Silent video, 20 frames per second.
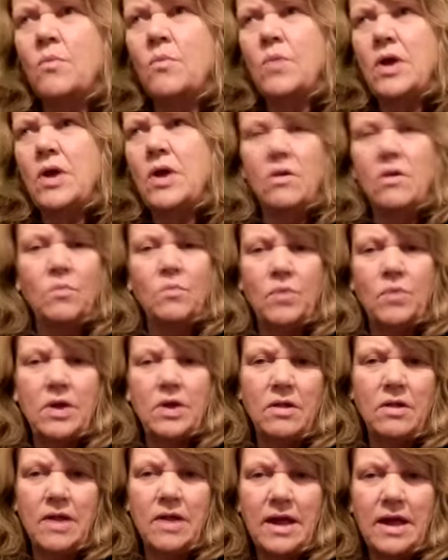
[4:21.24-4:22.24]
all we
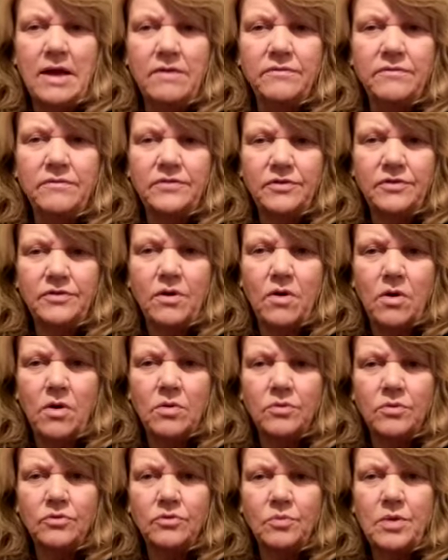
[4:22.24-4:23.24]
all have
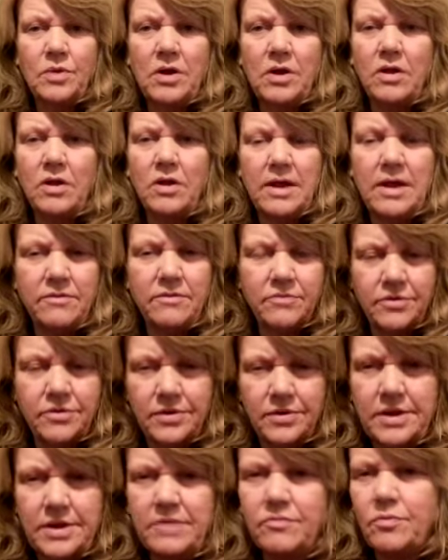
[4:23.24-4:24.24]
sorrows. We all have
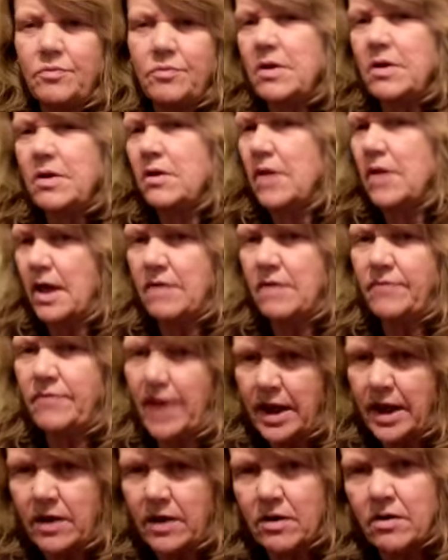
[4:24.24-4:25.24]
grief. We all have
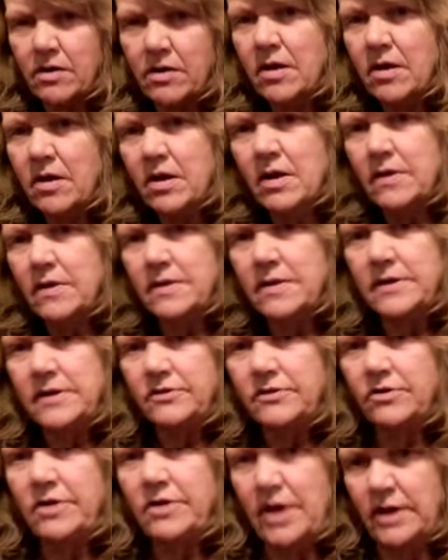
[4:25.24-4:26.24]
anger.
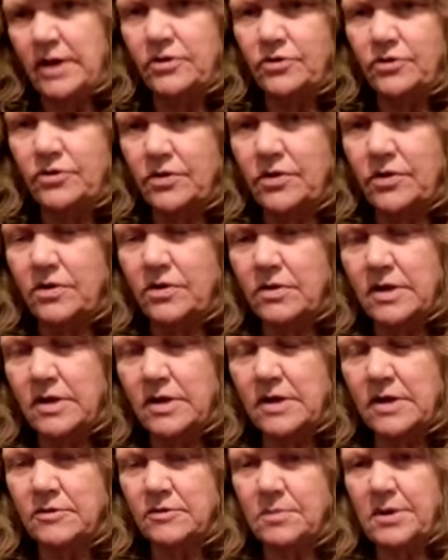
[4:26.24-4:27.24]
These are natural
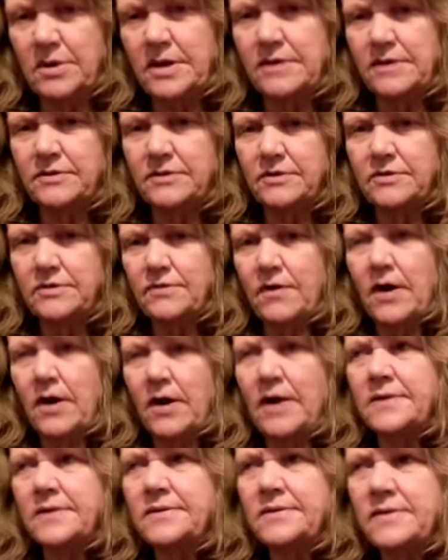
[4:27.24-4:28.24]
experiences
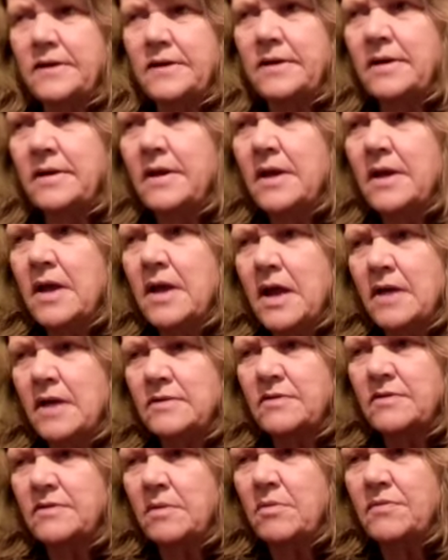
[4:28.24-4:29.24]
for us, and
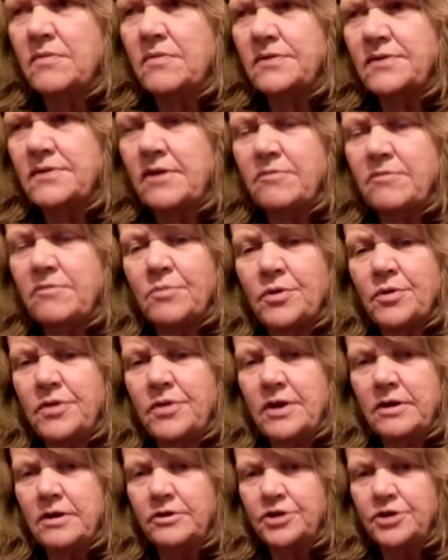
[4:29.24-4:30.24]
some of us have more
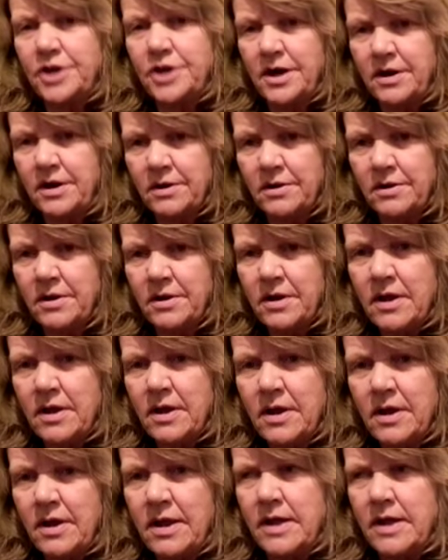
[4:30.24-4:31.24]
than our share.
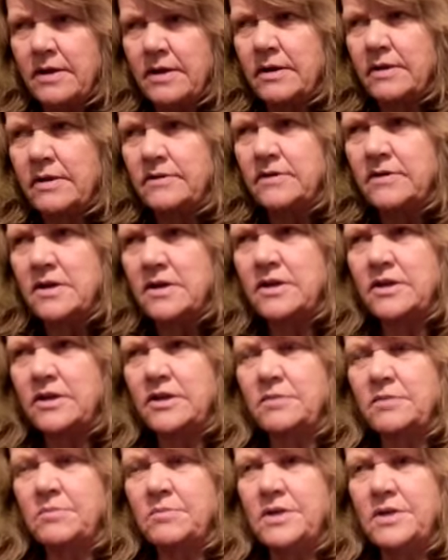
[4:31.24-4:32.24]
And it's not to
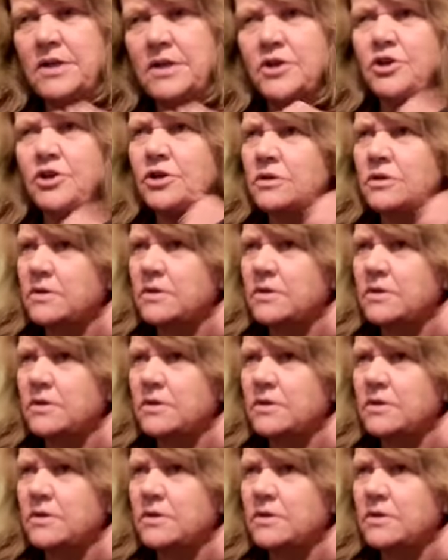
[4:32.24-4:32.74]
diminish